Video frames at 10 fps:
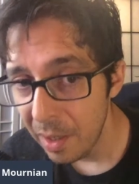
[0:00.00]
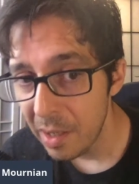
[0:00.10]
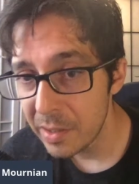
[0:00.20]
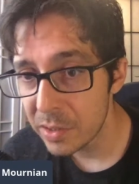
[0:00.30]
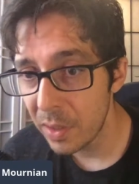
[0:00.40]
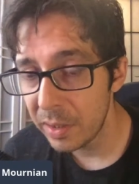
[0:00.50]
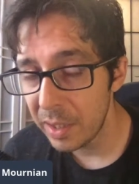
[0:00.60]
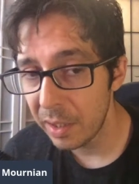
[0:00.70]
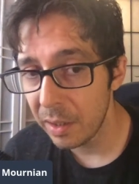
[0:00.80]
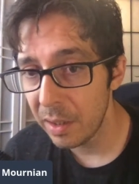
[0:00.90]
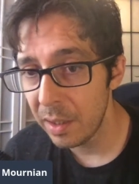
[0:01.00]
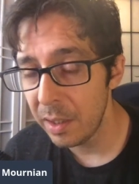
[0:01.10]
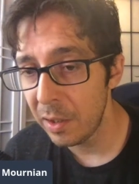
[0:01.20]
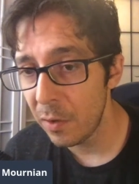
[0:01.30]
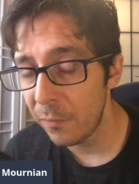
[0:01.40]
And so I think,
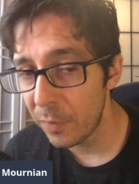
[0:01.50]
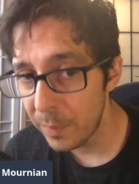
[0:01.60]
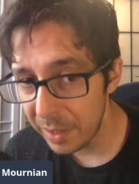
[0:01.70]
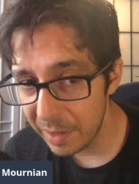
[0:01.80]
for me,